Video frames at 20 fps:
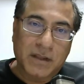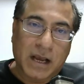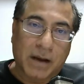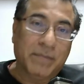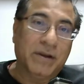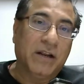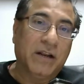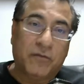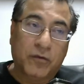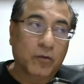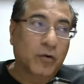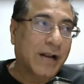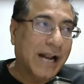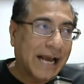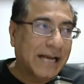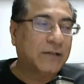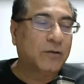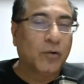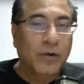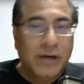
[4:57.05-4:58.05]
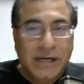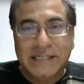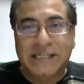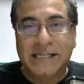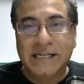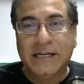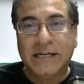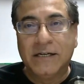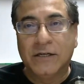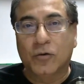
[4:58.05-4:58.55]
I mean, if you'd like to
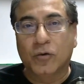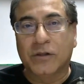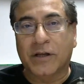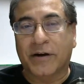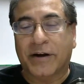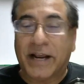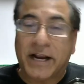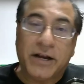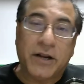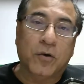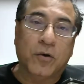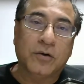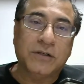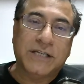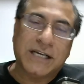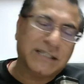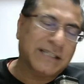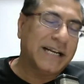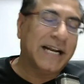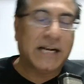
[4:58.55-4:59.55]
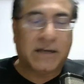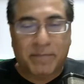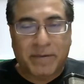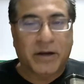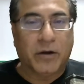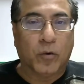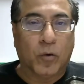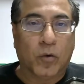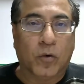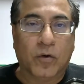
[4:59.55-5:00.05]
listen to the radio, just let me
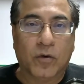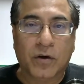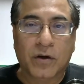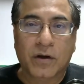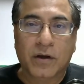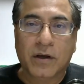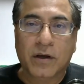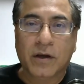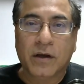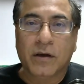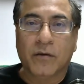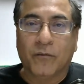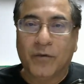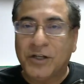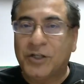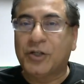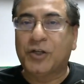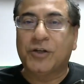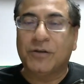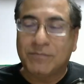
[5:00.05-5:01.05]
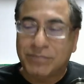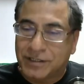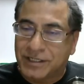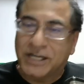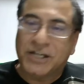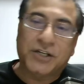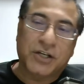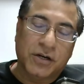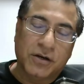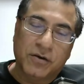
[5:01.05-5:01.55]
know. Which
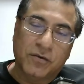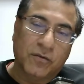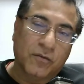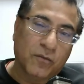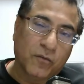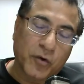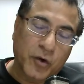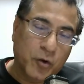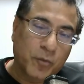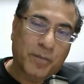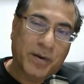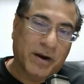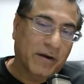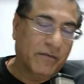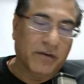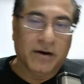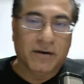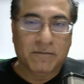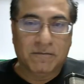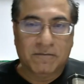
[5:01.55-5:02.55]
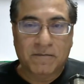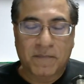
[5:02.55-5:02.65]
station would you prefer?